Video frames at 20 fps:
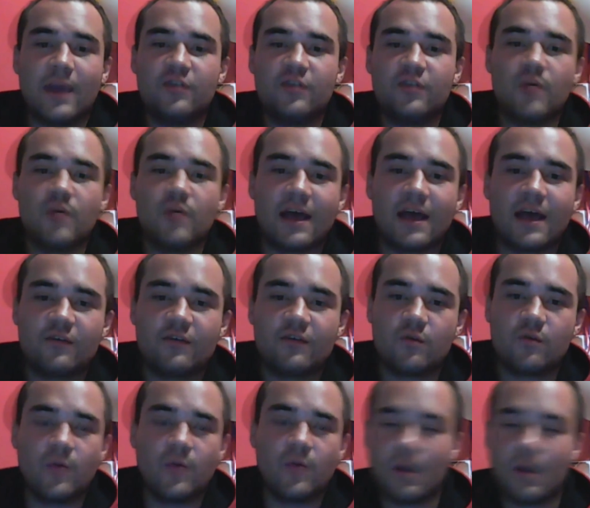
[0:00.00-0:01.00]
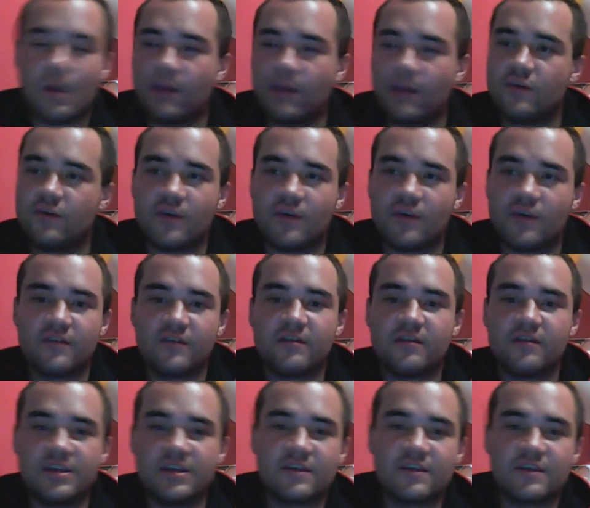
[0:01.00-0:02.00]
to a high school where I went to go sit in
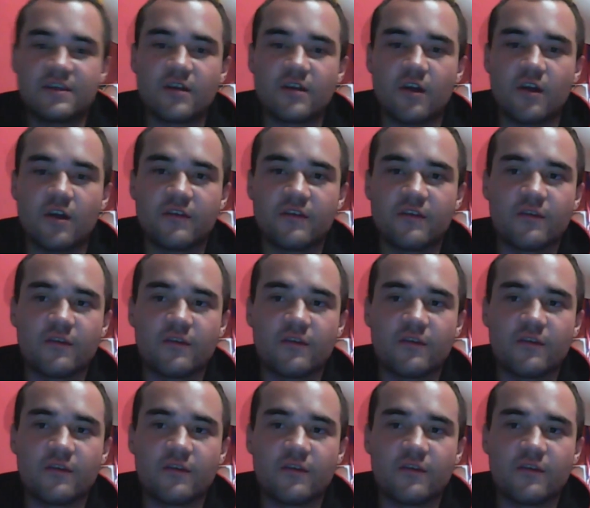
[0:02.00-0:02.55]
teachers' classes